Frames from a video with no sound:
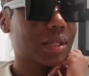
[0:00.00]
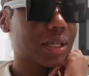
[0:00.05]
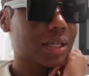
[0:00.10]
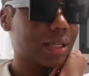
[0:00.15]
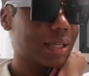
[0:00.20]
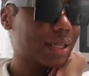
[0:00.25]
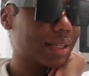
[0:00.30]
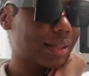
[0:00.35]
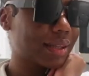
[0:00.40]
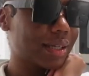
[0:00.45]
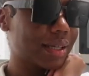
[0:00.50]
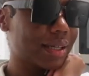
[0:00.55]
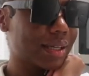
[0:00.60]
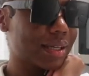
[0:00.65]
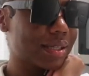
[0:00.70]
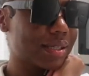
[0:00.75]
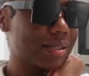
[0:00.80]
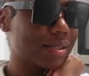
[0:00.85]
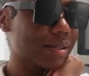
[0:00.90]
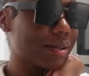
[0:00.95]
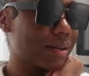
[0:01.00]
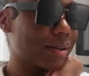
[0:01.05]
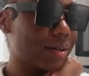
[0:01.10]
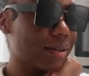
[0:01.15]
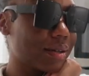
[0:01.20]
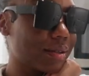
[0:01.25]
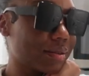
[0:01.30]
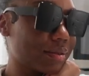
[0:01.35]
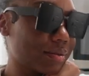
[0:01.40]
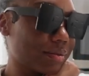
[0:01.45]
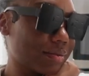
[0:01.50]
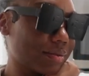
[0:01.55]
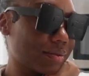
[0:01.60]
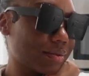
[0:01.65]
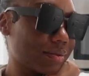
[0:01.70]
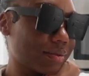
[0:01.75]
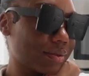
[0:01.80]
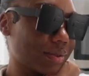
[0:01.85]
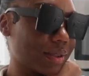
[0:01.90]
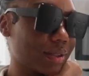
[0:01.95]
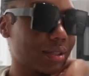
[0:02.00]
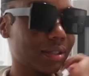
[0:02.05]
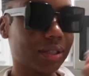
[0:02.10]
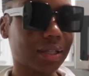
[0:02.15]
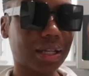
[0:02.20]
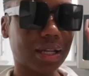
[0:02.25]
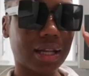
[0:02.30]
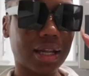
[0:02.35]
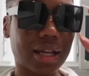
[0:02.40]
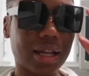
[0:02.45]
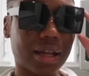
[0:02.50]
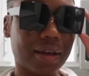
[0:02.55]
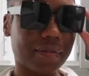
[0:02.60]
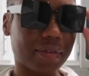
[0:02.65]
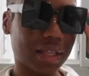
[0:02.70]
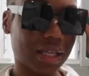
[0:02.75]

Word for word: Need these. Oh, love